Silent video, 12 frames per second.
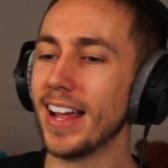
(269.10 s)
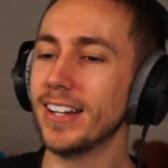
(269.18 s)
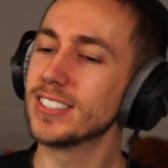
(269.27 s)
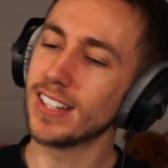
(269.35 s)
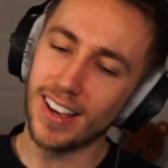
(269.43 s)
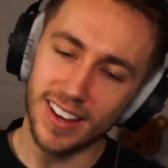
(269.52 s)

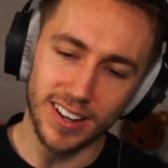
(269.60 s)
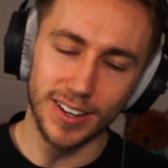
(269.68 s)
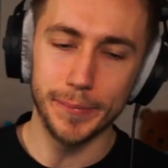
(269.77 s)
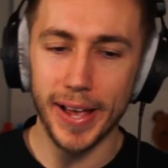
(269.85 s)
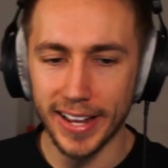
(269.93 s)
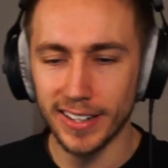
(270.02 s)
he was like,
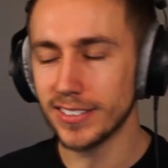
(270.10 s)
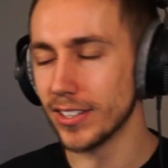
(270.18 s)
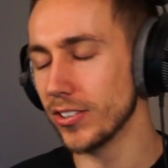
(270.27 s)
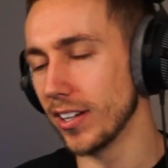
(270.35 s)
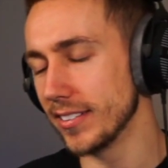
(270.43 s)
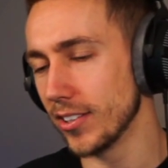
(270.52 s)
"Oh man, I
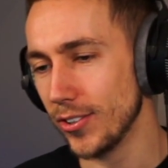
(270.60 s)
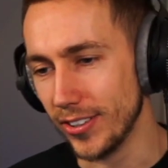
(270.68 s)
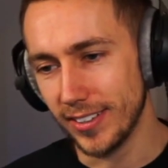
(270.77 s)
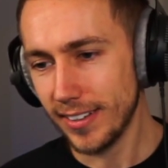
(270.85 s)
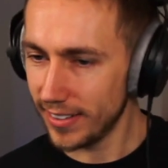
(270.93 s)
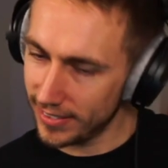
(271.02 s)
don't, I
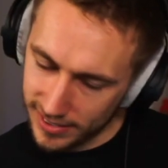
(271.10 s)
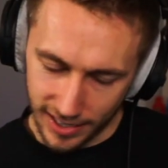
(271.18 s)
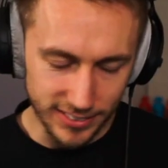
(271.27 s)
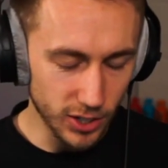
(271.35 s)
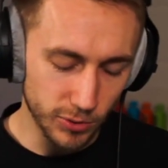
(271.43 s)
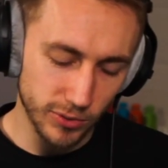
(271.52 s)
don't,
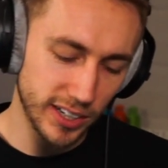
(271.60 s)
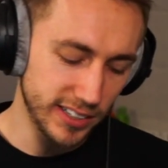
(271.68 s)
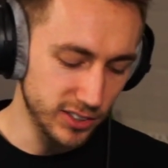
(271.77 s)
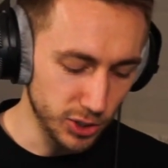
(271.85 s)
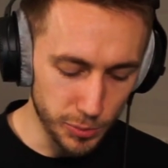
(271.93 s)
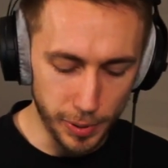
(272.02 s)
I don't
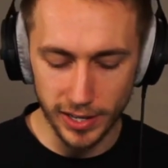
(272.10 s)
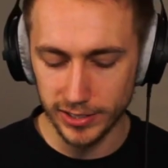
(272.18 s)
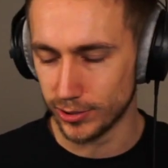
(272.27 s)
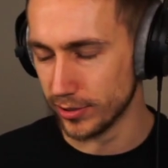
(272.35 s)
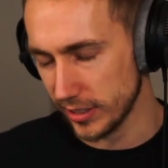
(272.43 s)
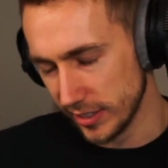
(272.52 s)
really do
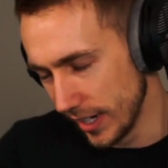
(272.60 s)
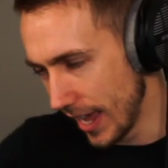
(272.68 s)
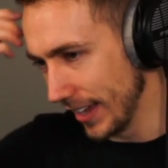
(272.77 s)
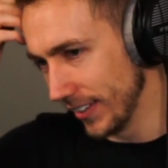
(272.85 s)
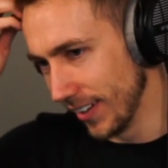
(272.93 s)
puzzles and that.